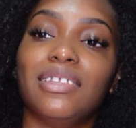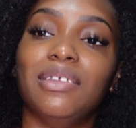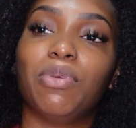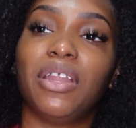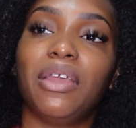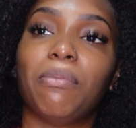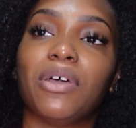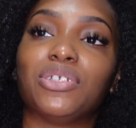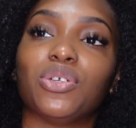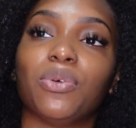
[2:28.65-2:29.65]
you You have to know for
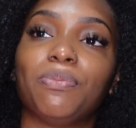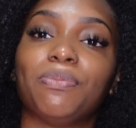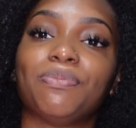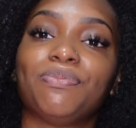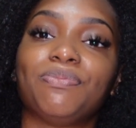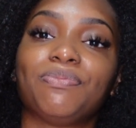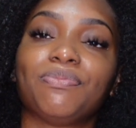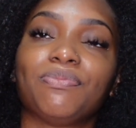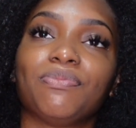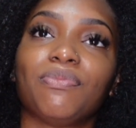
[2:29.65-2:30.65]
maintain it.
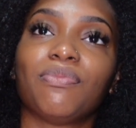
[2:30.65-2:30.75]
I